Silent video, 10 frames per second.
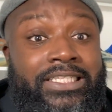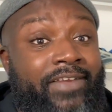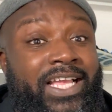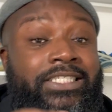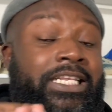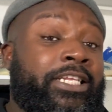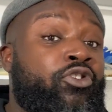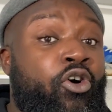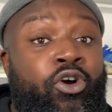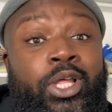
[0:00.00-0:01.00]
they've actually
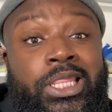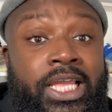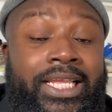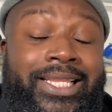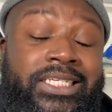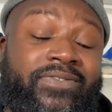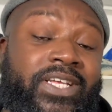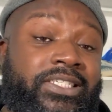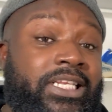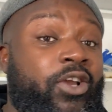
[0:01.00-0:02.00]
not got 30 days, they've
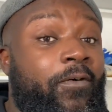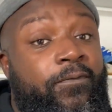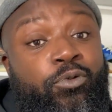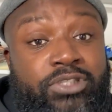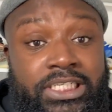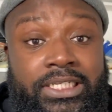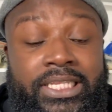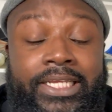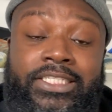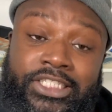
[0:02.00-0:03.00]
actually got 14 days.